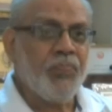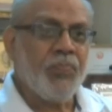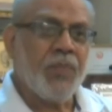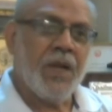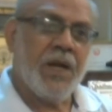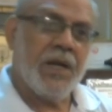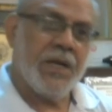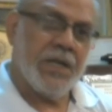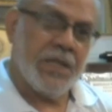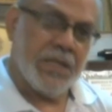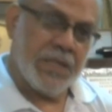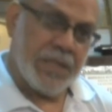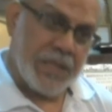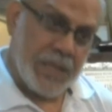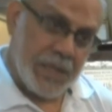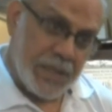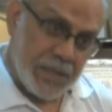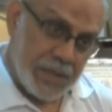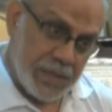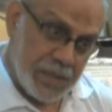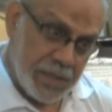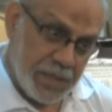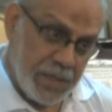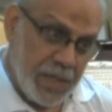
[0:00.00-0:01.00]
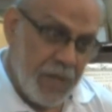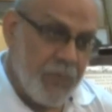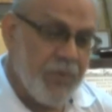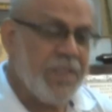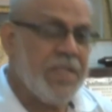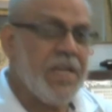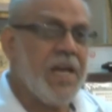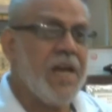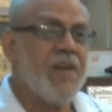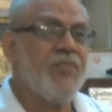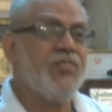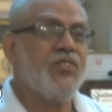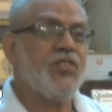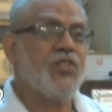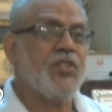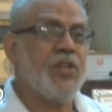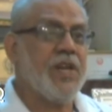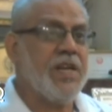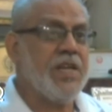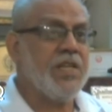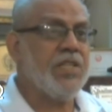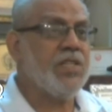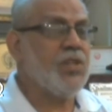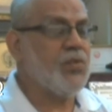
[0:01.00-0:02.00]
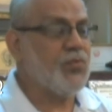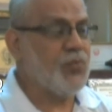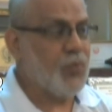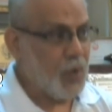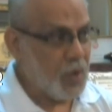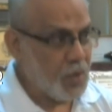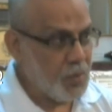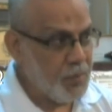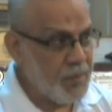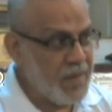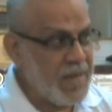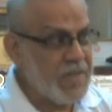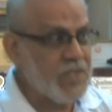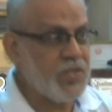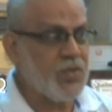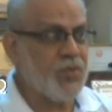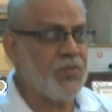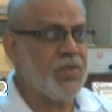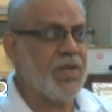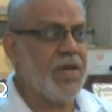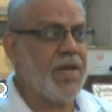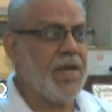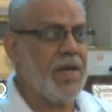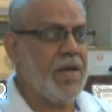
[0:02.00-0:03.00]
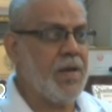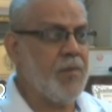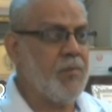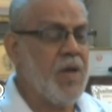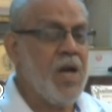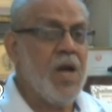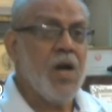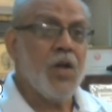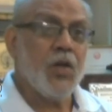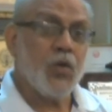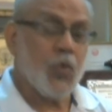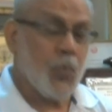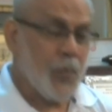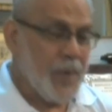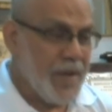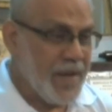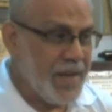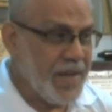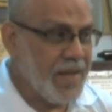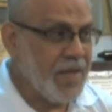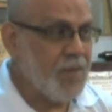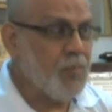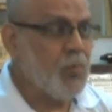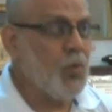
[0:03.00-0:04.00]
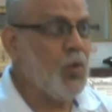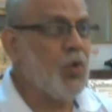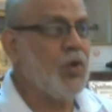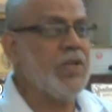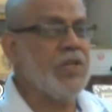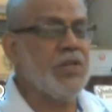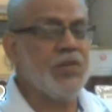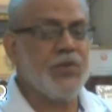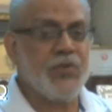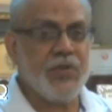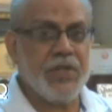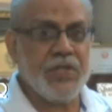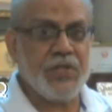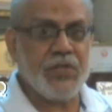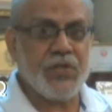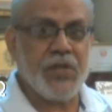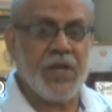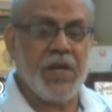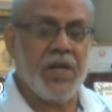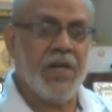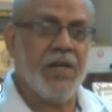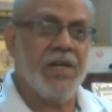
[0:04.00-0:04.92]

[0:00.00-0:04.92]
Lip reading: Even they have changed the formats of the game to make it more interesting.